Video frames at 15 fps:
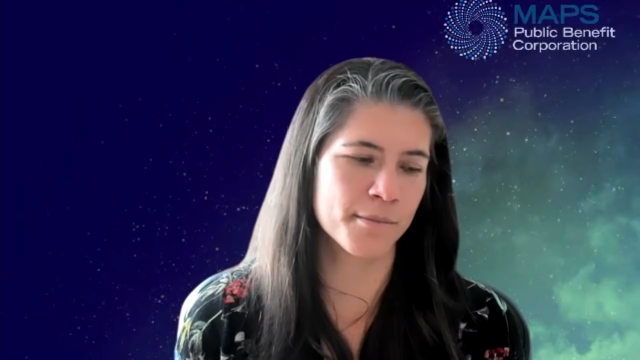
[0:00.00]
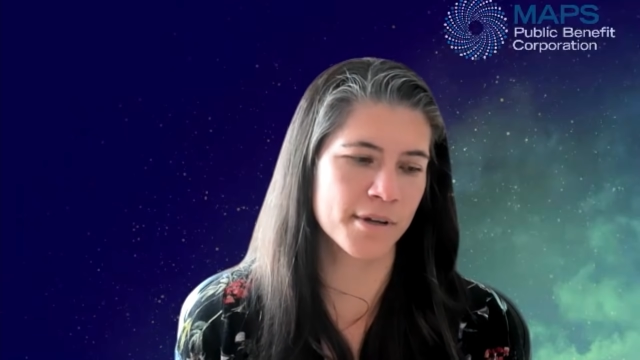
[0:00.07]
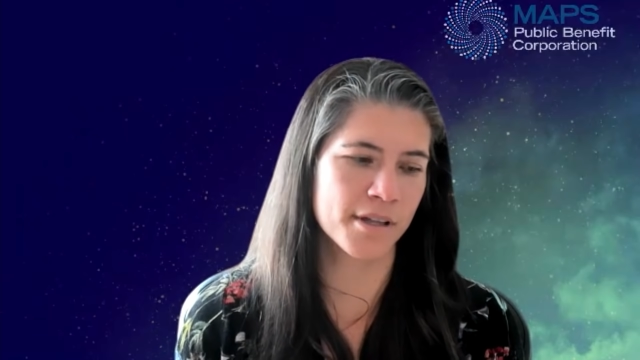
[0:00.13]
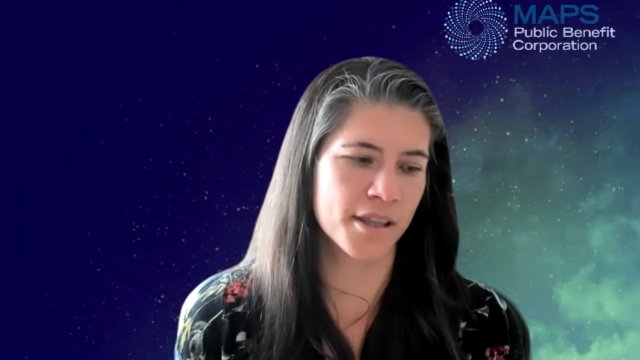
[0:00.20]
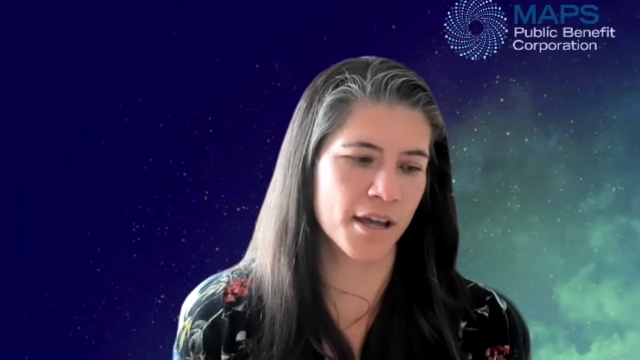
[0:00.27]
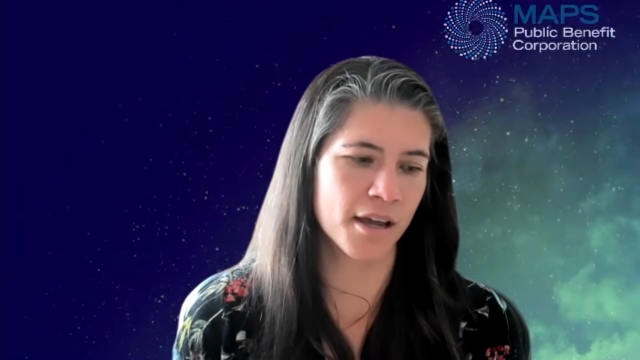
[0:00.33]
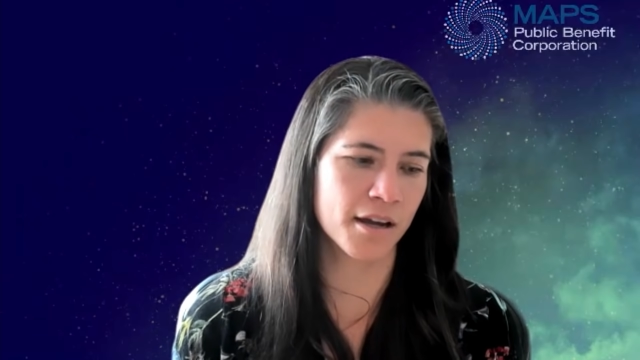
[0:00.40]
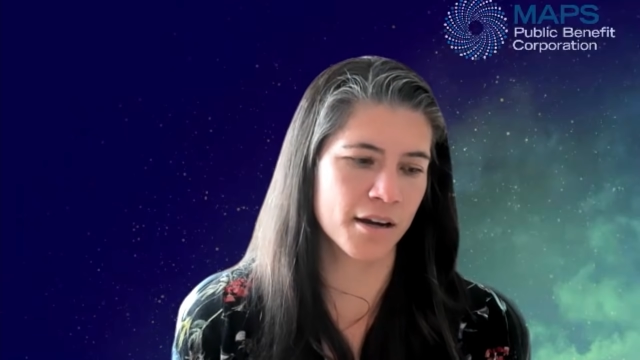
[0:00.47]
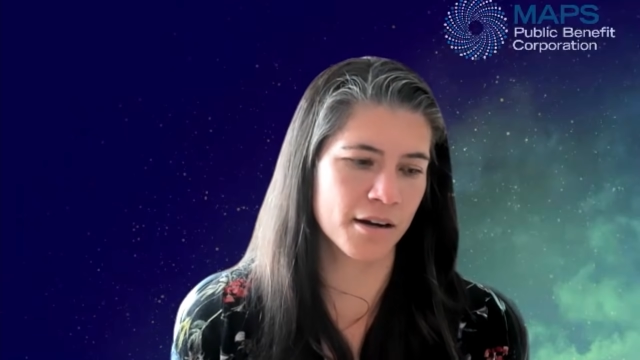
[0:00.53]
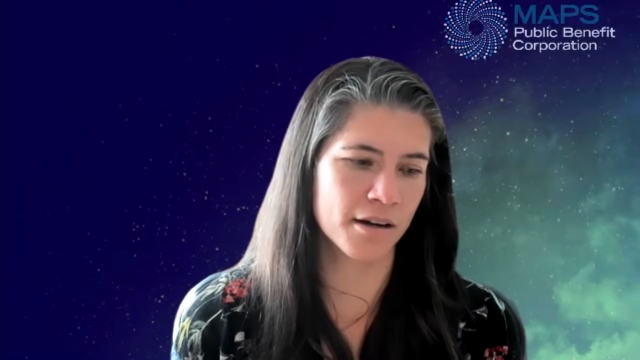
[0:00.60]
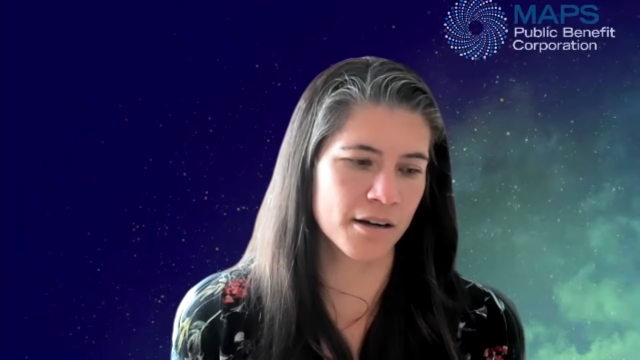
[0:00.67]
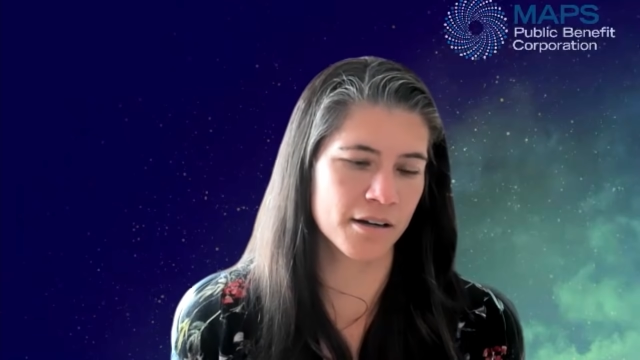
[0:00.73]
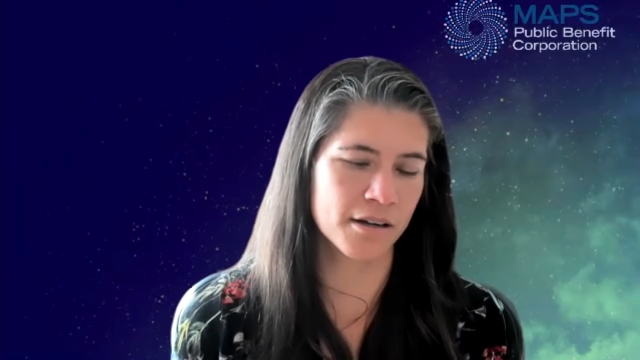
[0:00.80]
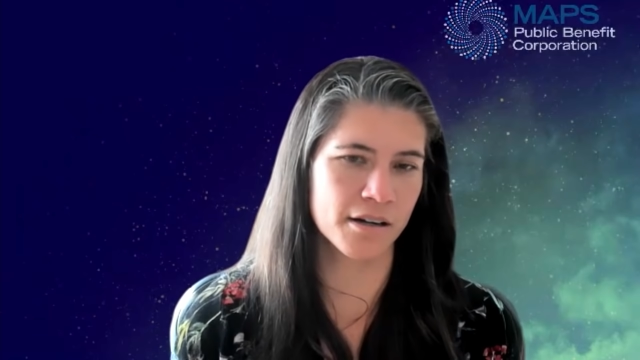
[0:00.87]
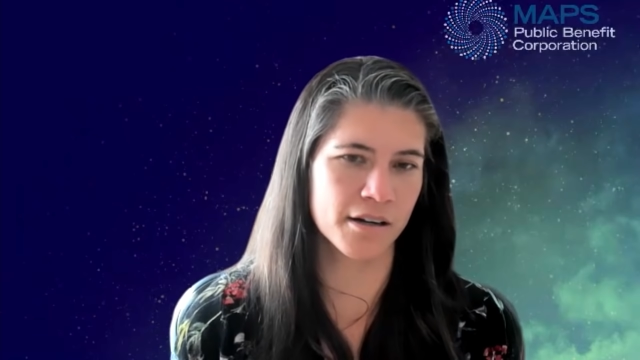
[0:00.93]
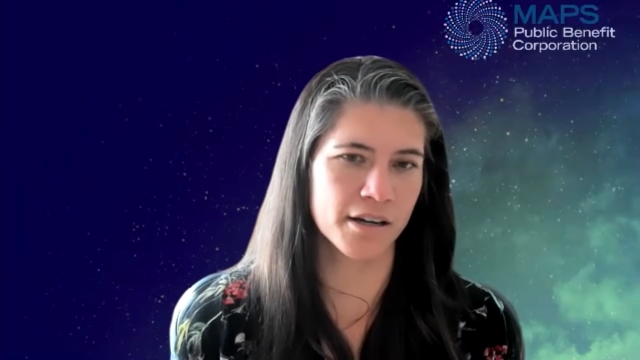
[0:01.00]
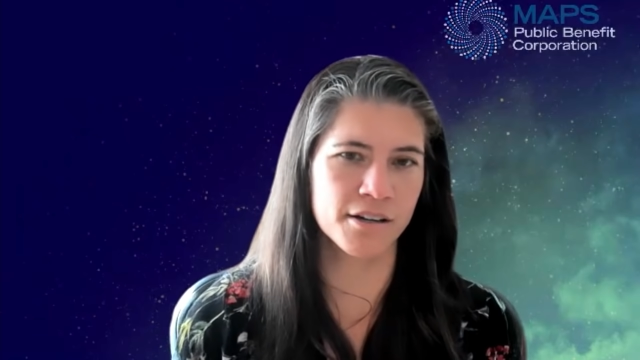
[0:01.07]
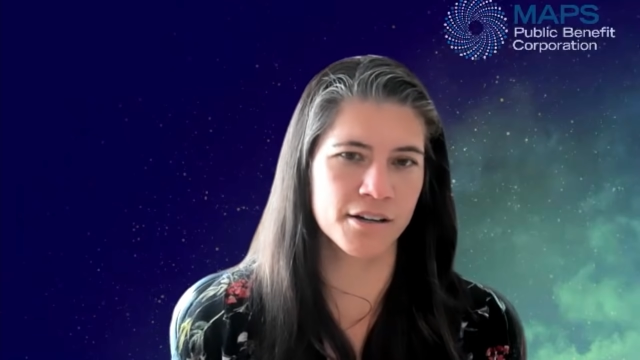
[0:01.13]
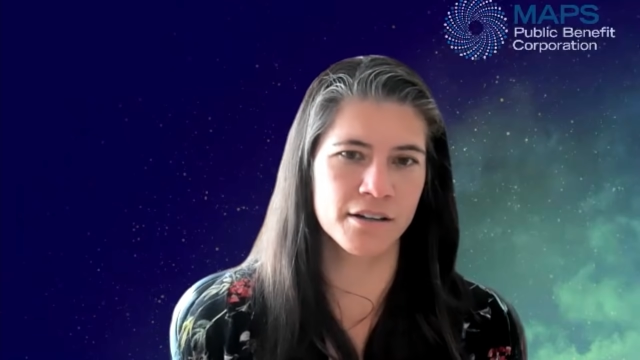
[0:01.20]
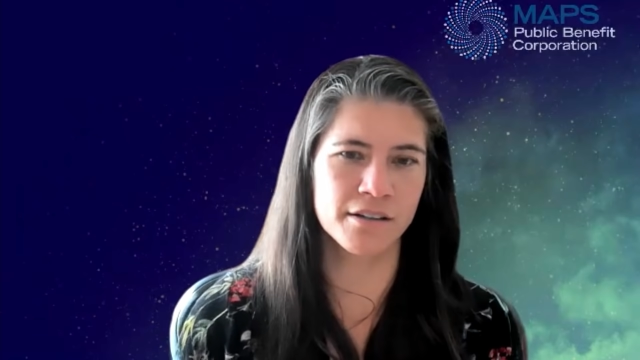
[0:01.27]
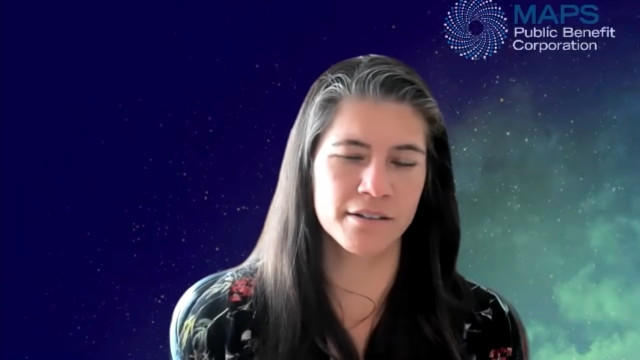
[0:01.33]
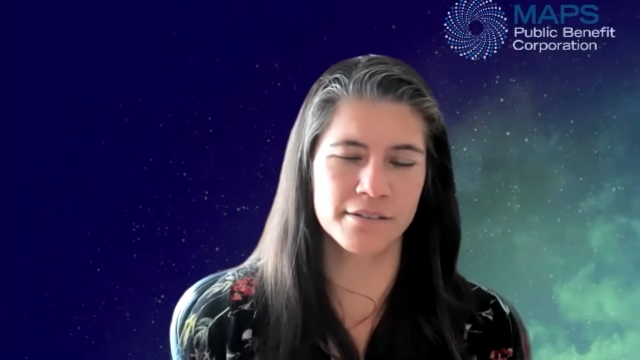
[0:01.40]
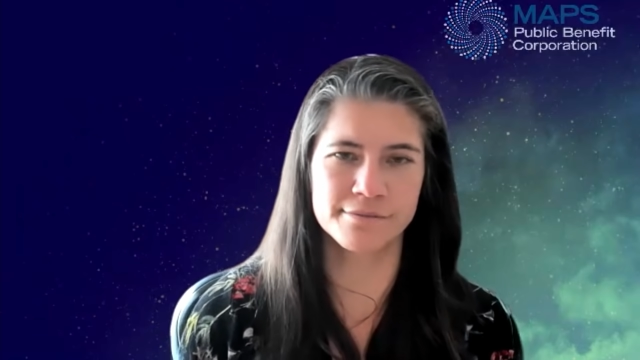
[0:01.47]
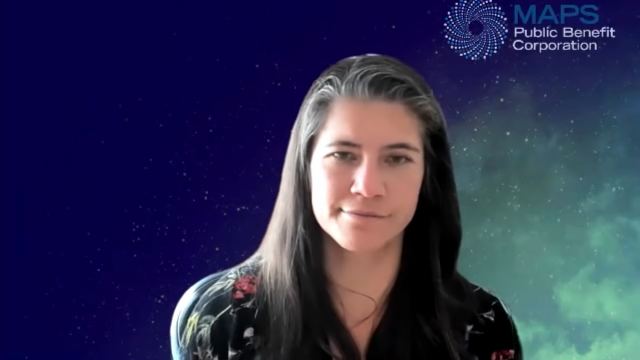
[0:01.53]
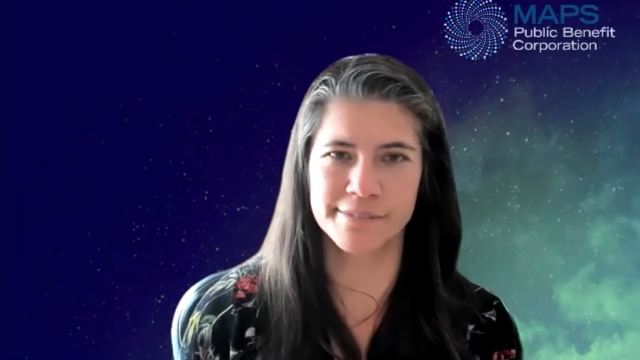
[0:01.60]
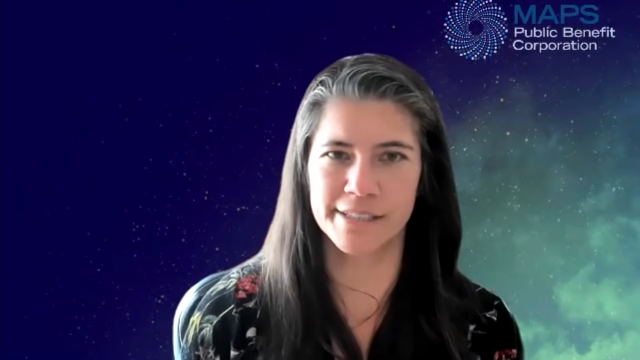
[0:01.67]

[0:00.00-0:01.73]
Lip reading: They're in a